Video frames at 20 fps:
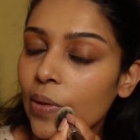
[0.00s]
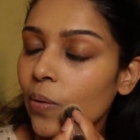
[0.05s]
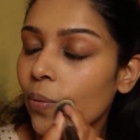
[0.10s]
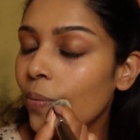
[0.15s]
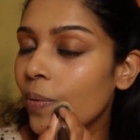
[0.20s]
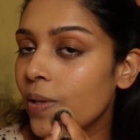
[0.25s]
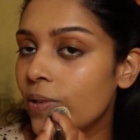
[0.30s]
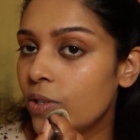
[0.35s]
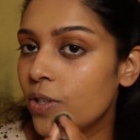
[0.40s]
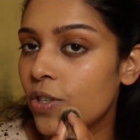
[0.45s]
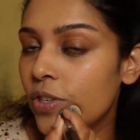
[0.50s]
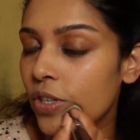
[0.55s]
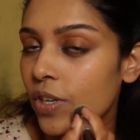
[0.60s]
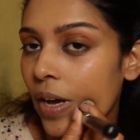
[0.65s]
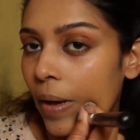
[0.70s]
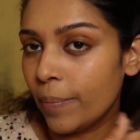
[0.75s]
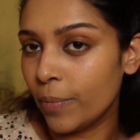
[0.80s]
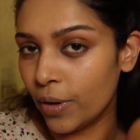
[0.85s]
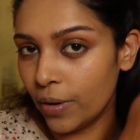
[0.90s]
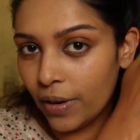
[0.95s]
which
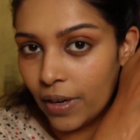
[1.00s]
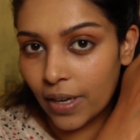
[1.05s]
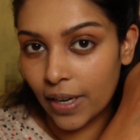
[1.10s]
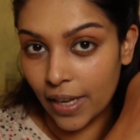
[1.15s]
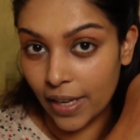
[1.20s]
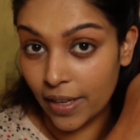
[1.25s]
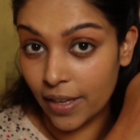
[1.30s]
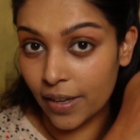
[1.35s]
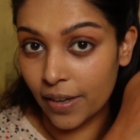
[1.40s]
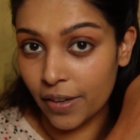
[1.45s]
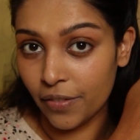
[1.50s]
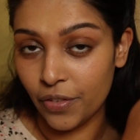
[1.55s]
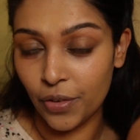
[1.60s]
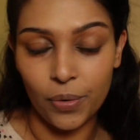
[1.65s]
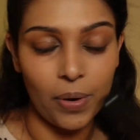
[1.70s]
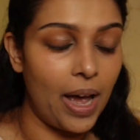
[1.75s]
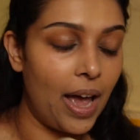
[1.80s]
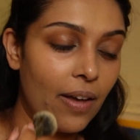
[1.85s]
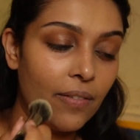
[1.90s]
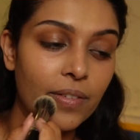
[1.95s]
I'm gonna link here if you
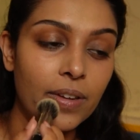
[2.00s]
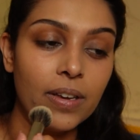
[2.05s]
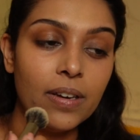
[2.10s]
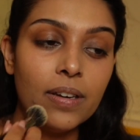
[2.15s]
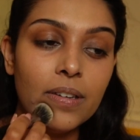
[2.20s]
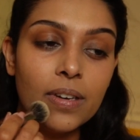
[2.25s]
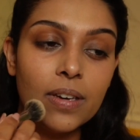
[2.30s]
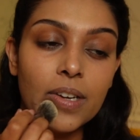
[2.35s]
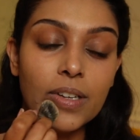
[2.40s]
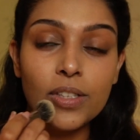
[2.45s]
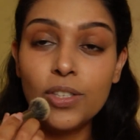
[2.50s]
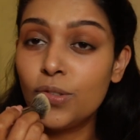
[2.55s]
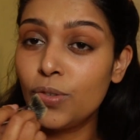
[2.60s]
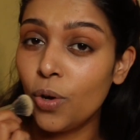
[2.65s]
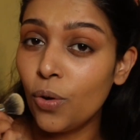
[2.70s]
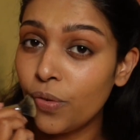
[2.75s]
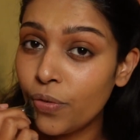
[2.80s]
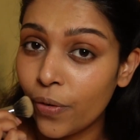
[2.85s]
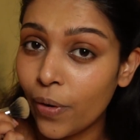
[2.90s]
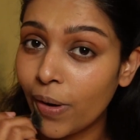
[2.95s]
haven't, it's
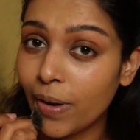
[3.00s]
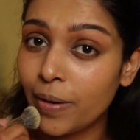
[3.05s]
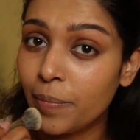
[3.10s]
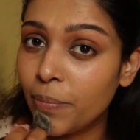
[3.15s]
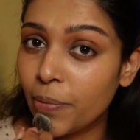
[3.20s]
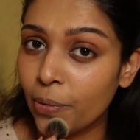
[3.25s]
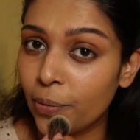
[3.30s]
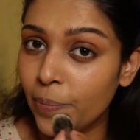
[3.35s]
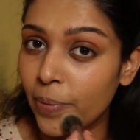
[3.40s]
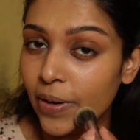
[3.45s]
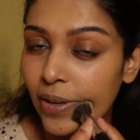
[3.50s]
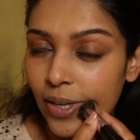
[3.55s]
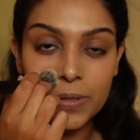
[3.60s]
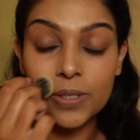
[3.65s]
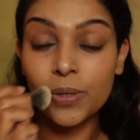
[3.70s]
so fall appropriate.